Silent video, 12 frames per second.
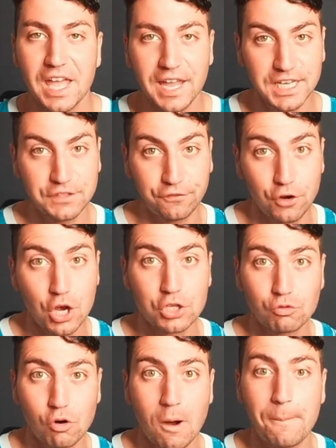His
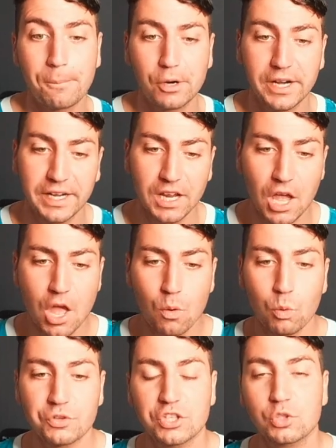first Grand Prix
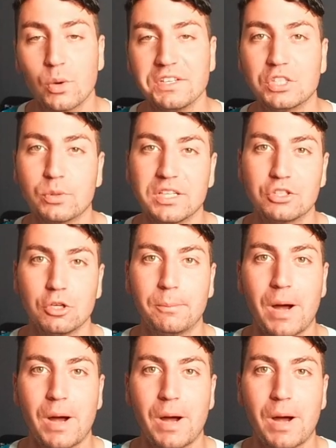was the 2022